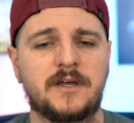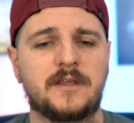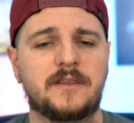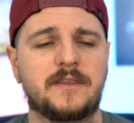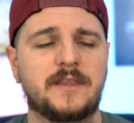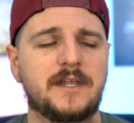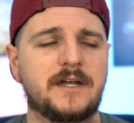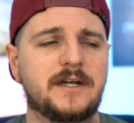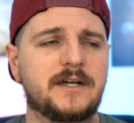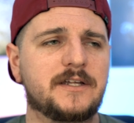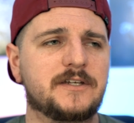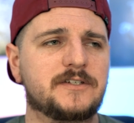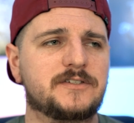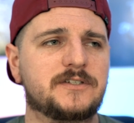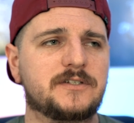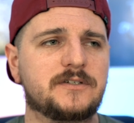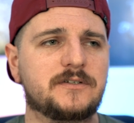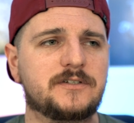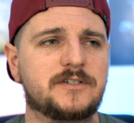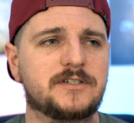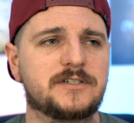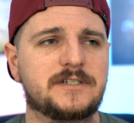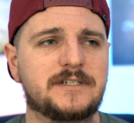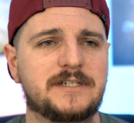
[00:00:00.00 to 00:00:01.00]
than it is
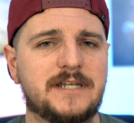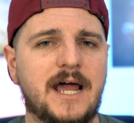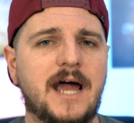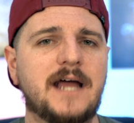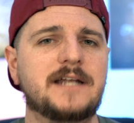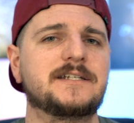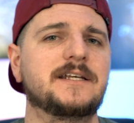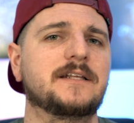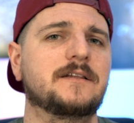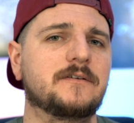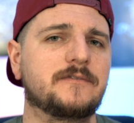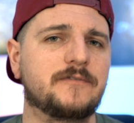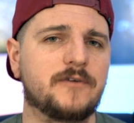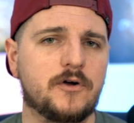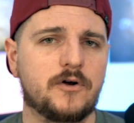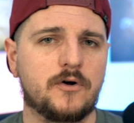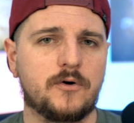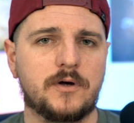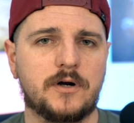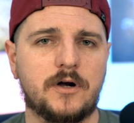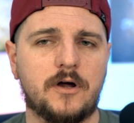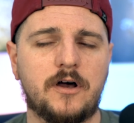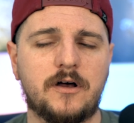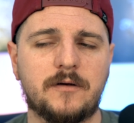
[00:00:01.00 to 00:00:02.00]
to just not take the
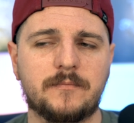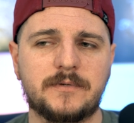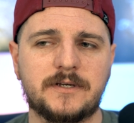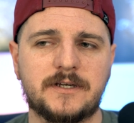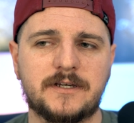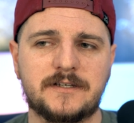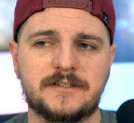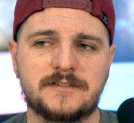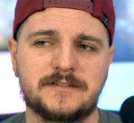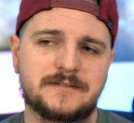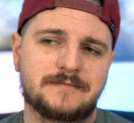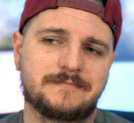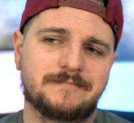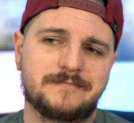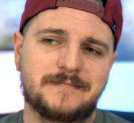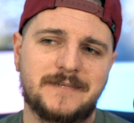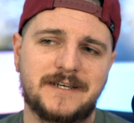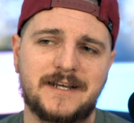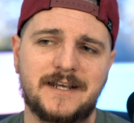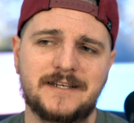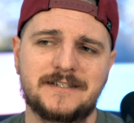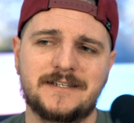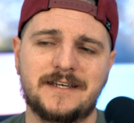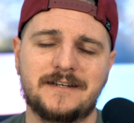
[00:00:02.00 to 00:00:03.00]
photo at all, because
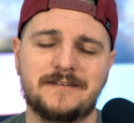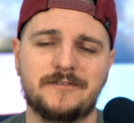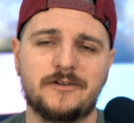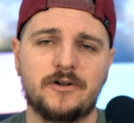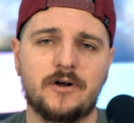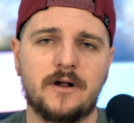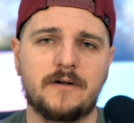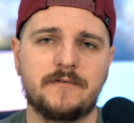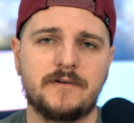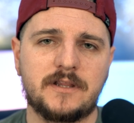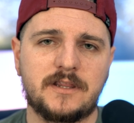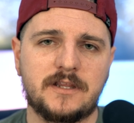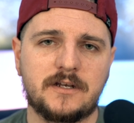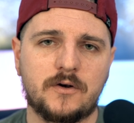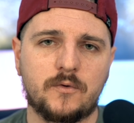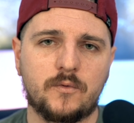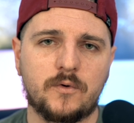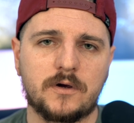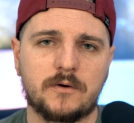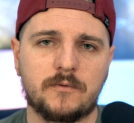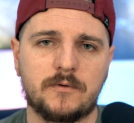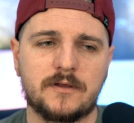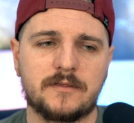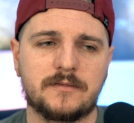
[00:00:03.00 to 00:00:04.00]
like I said, you don't have anything to
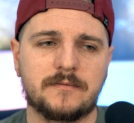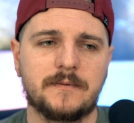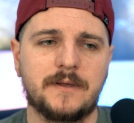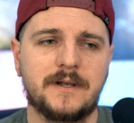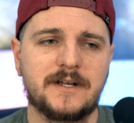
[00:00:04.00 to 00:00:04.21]
work with.